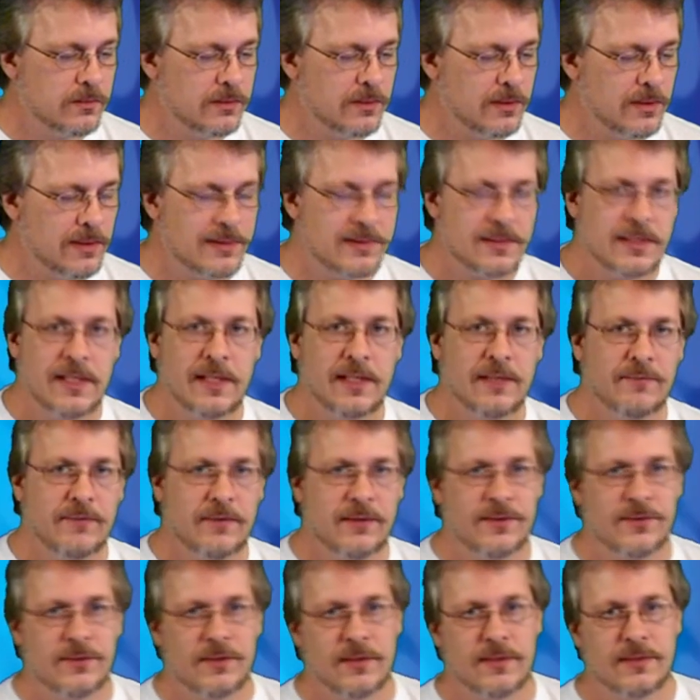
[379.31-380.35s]
So that's kind of
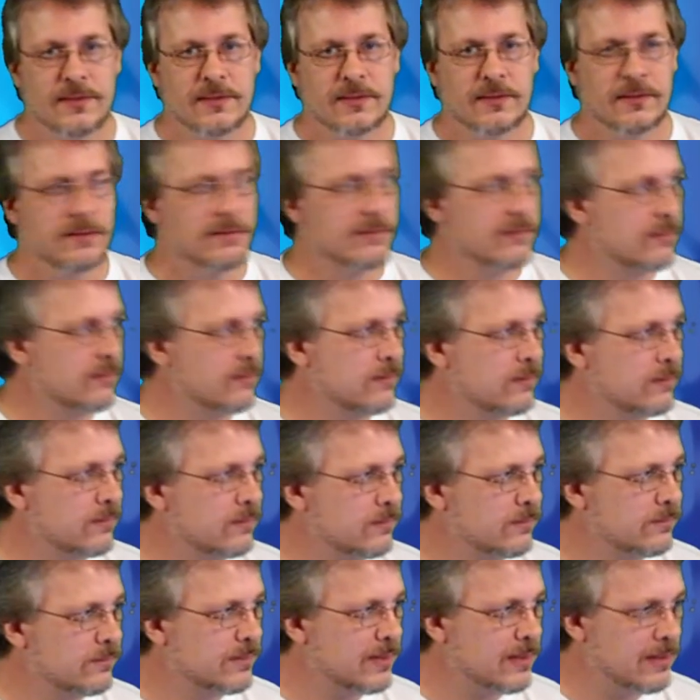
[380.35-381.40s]
interesting
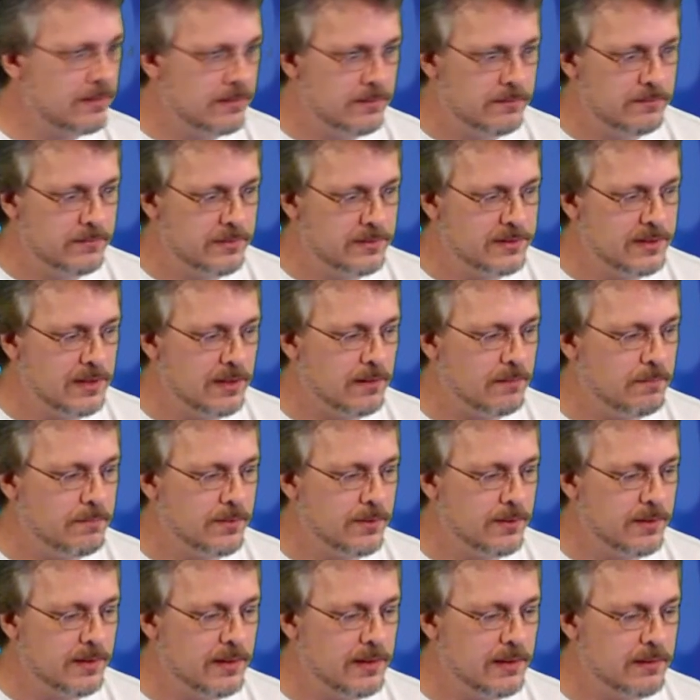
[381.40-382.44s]
uh, Mattel
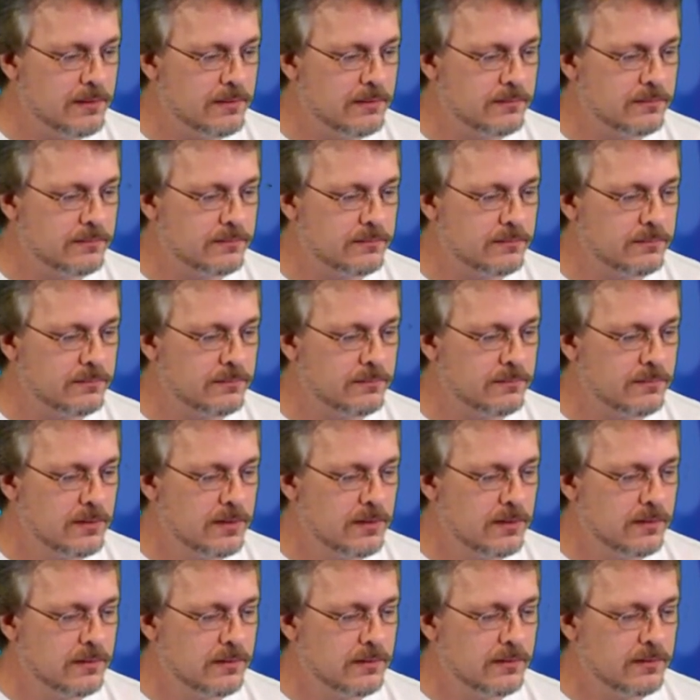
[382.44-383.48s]
put it out.
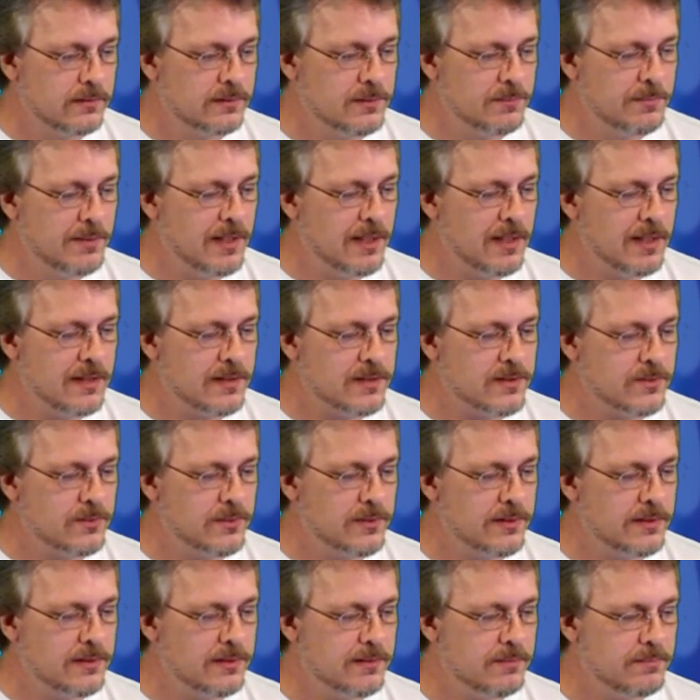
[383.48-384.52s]
To be honest
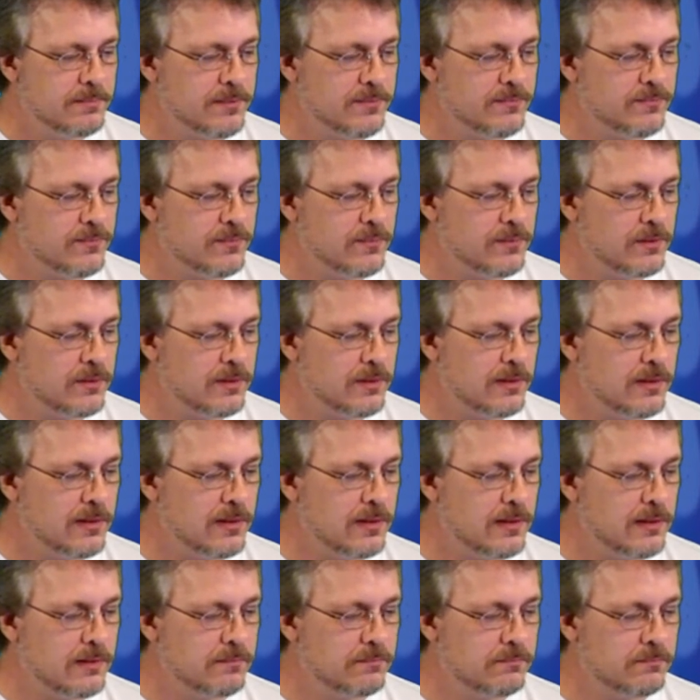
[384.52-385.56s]
with you, before
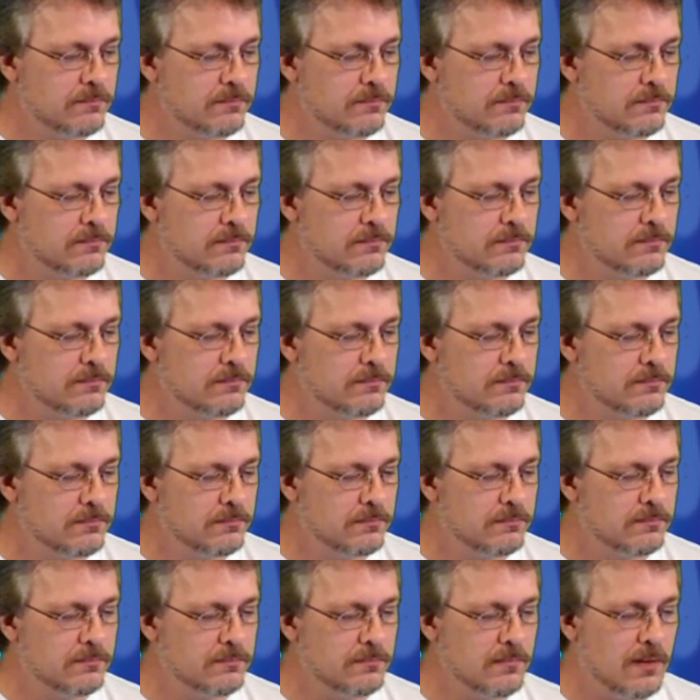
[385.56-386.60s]
uh,
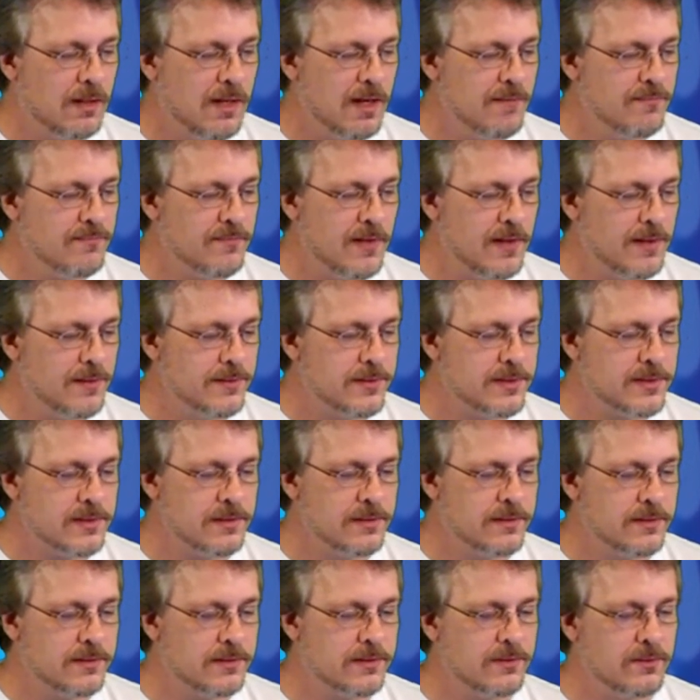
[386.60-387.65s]
I found this
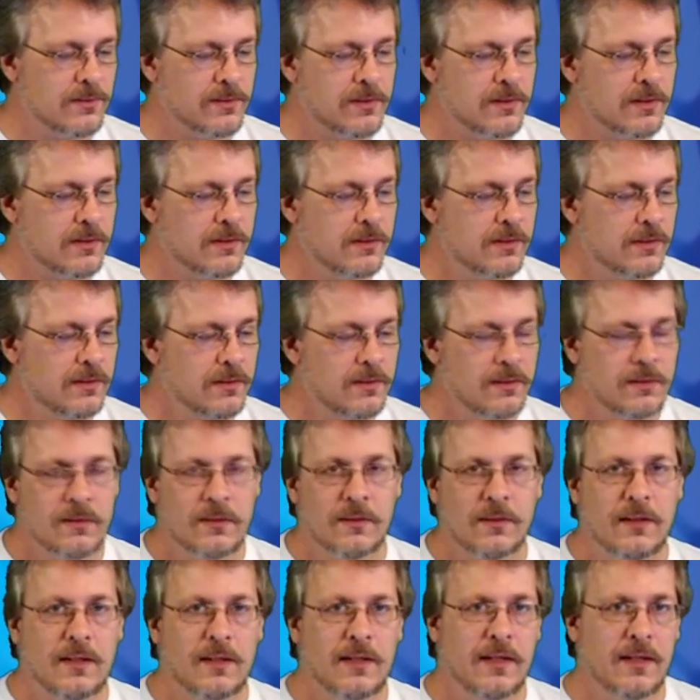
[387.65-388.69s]
in the store,
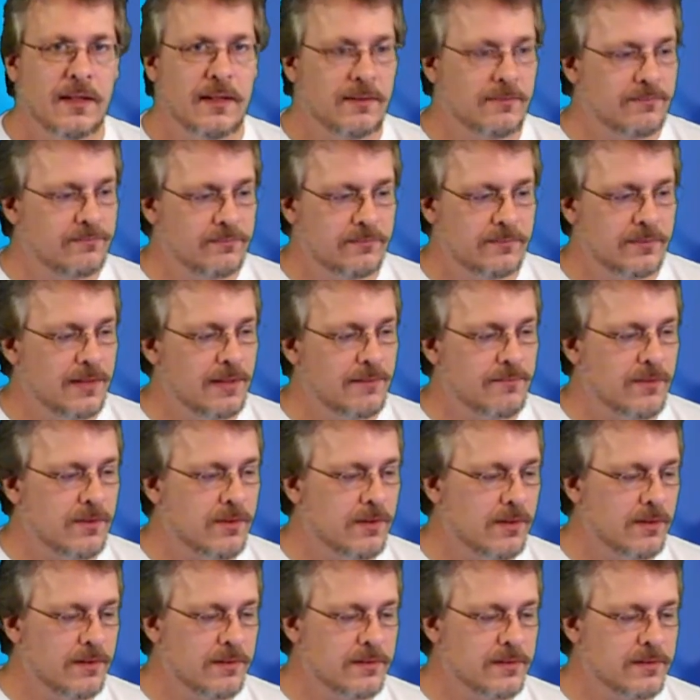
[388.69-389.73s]
I've never
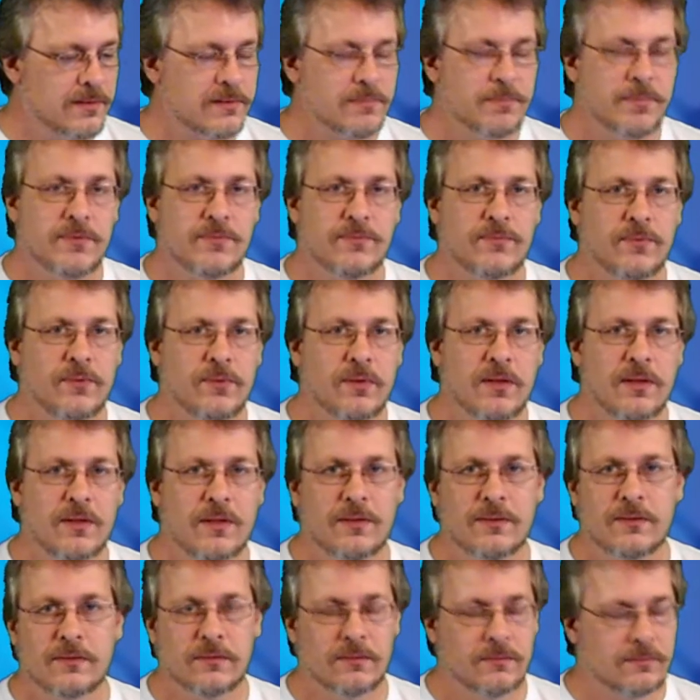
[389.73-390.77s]
heard of this before.